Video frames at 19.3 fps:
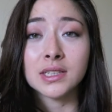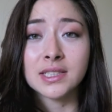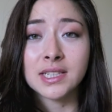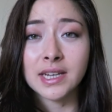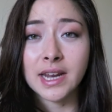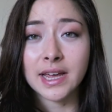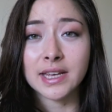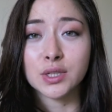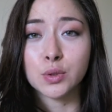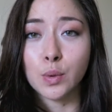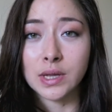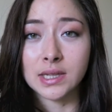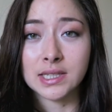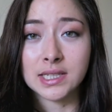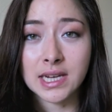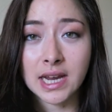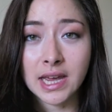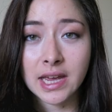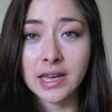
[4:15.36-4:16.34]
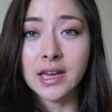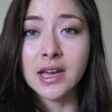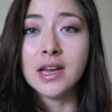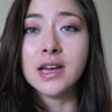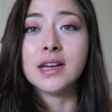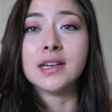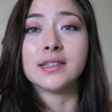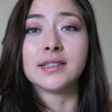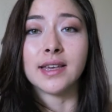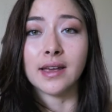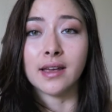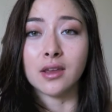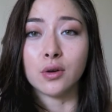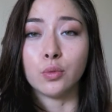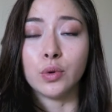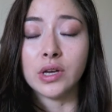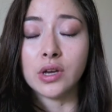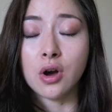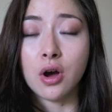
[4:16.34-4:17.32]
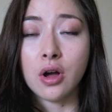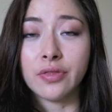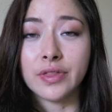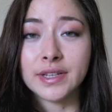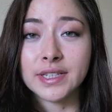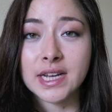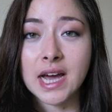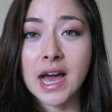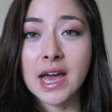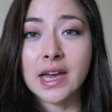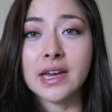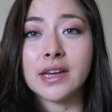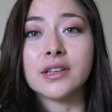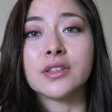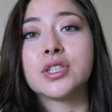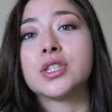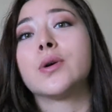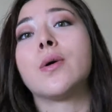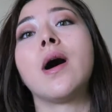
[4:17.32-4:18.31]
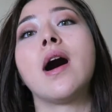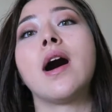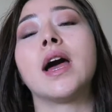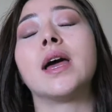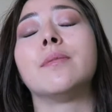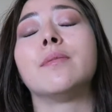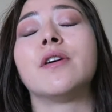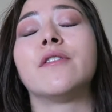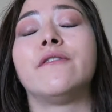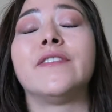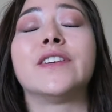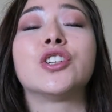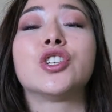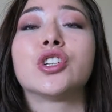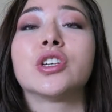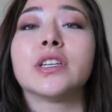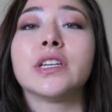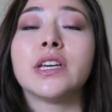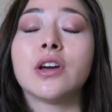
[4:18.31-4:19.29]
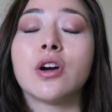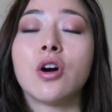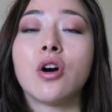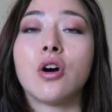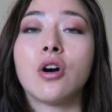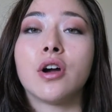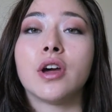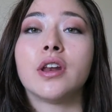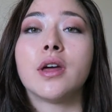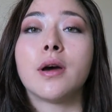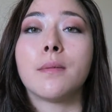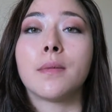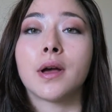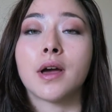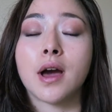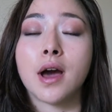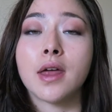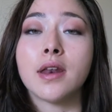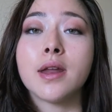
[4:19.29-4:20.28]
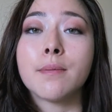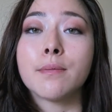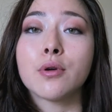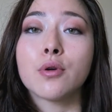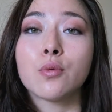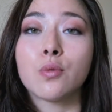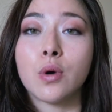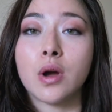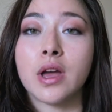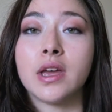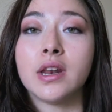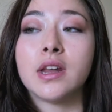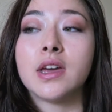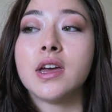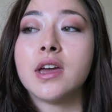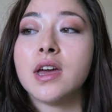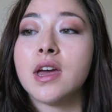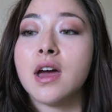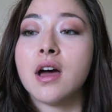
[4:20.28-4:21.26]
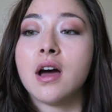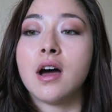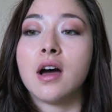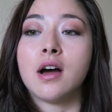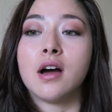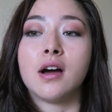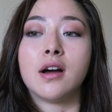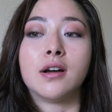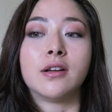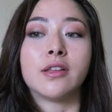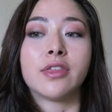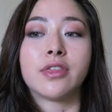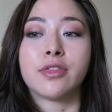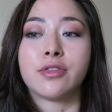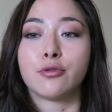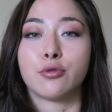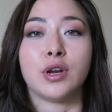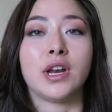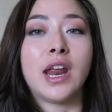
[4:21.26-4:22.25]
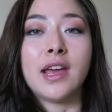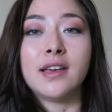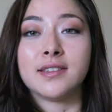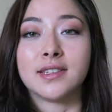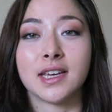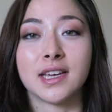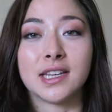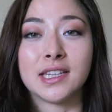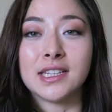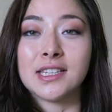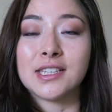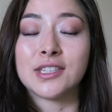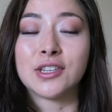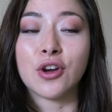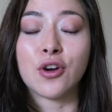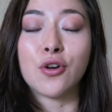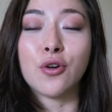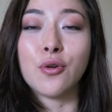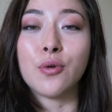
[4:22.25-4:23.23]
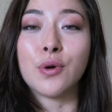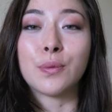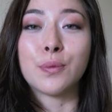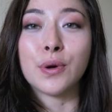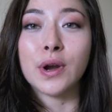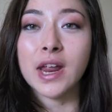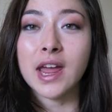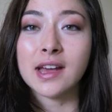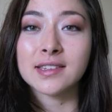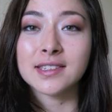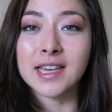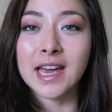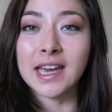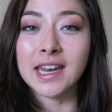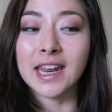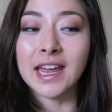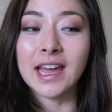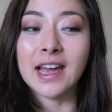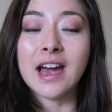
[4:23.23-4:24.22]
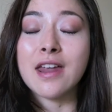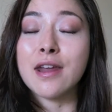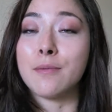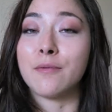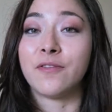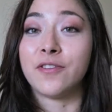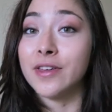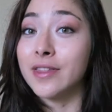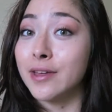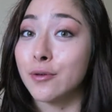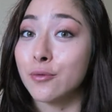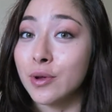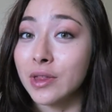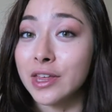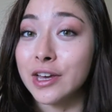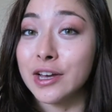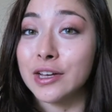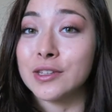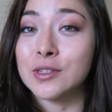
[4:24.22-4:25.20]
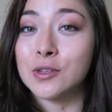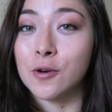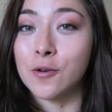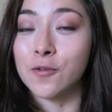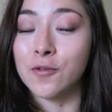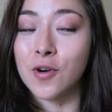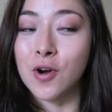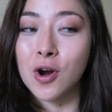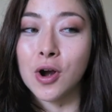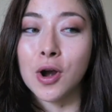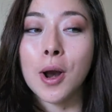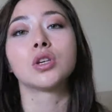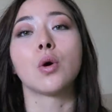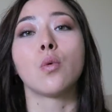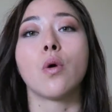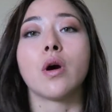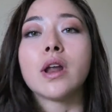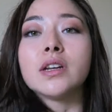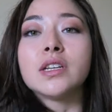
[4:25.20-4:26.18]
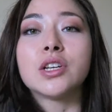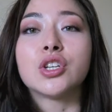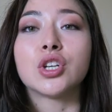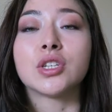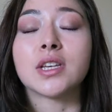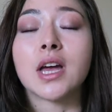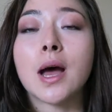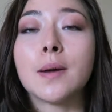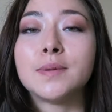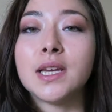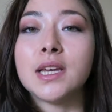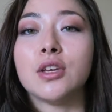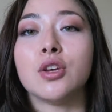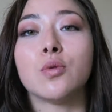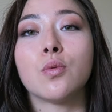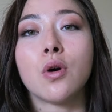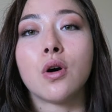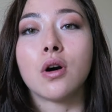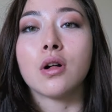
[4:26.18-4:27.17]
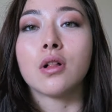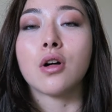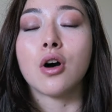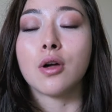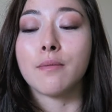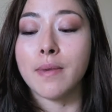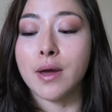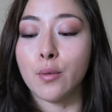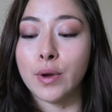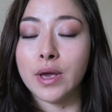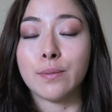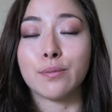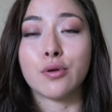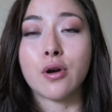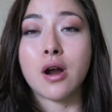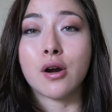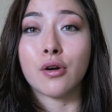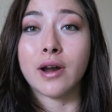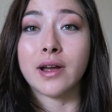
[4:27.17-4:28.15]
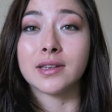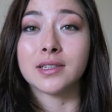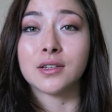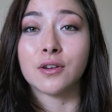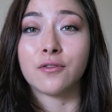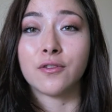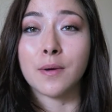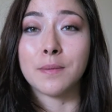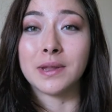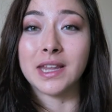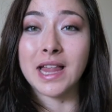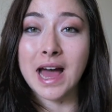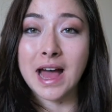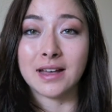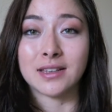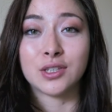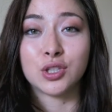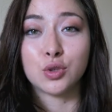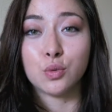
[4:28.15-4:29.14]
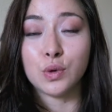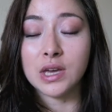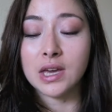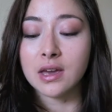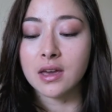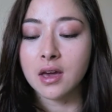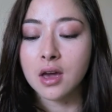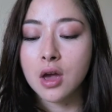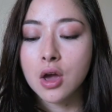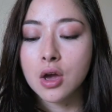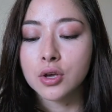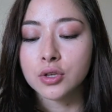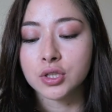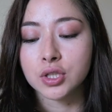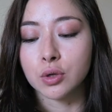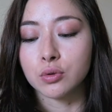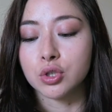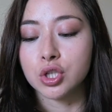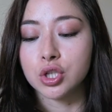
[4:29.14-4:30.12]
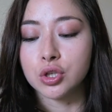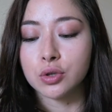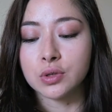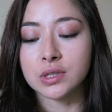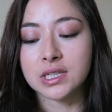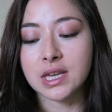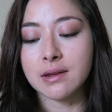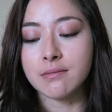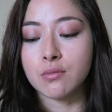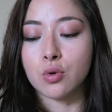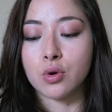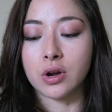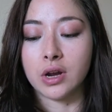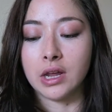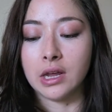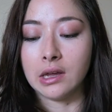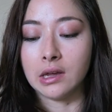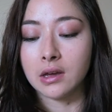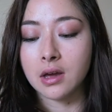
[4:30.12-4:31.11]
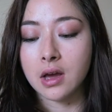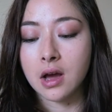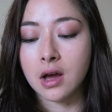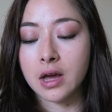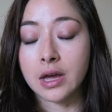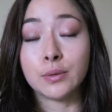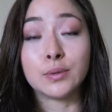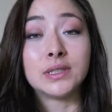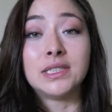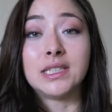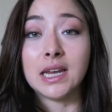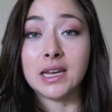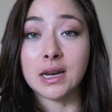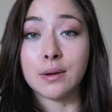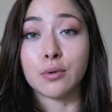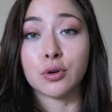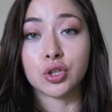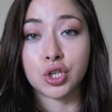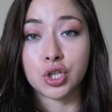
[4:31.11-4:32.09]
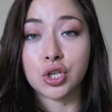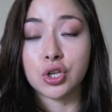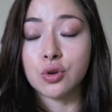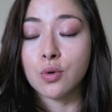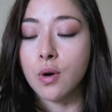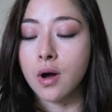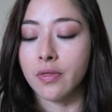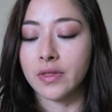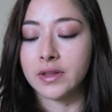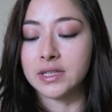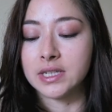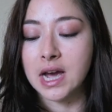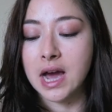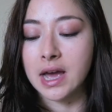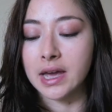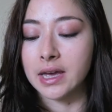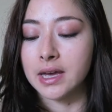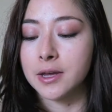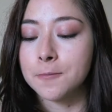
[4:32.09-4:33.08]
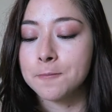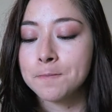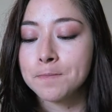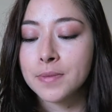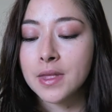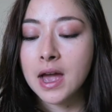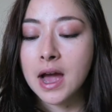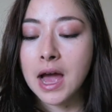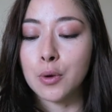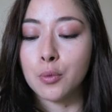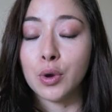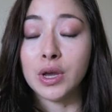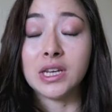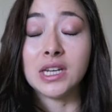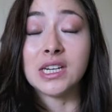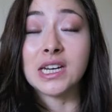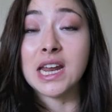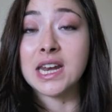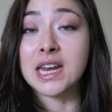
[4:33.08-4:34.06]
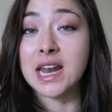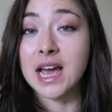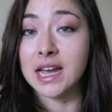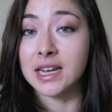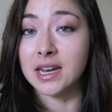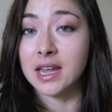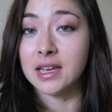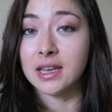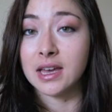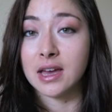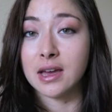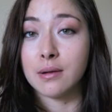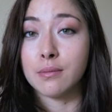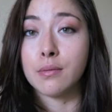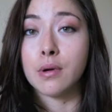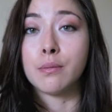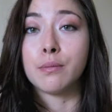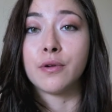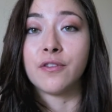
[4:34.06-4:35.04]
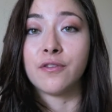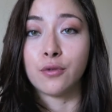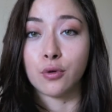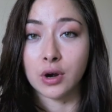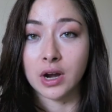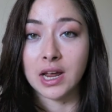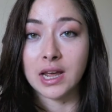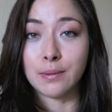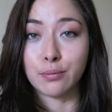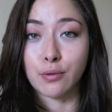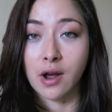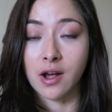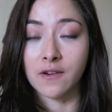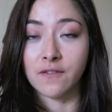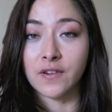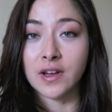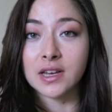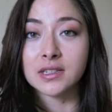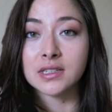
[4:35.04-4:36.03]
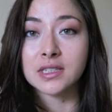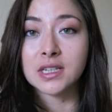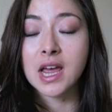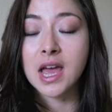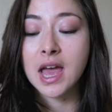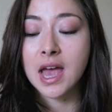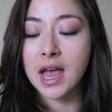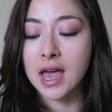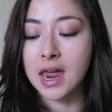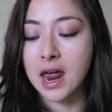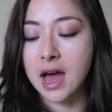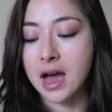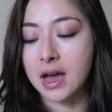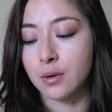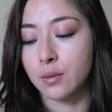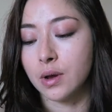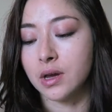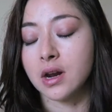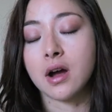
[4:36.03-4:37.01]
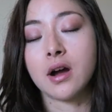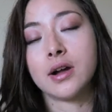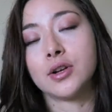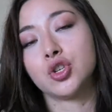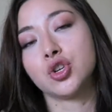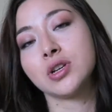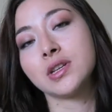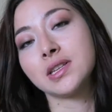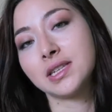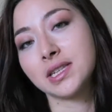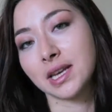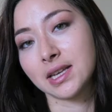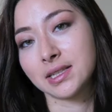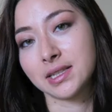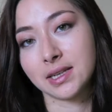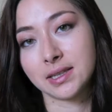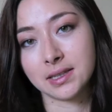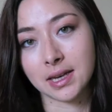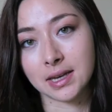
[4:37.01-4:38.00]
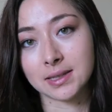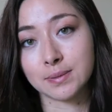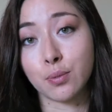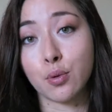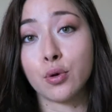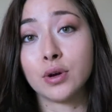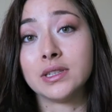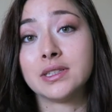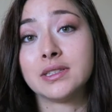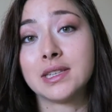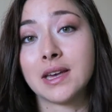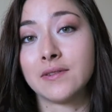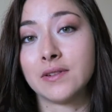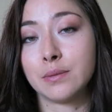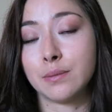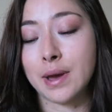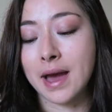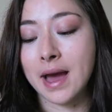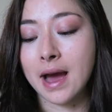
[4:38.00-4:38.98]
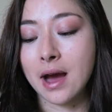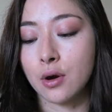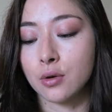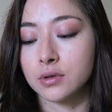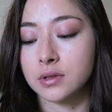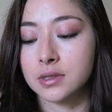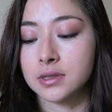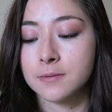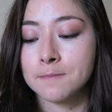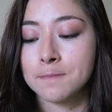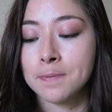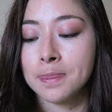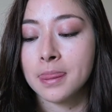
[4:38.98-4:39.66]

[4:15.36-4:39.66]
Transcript: Today is Wednesday, second week on the diet, so I'm officially on cut number 1, 3 days in. So pretty exciting, and I'm feeling really good so far. So I wanted to just update you all on my weight progress from last week. So Tuesday morning, it was day number 2 on the diet. I weighed in at 9 a.m. before I ate breakfast, and I weighed 166.7 pounds.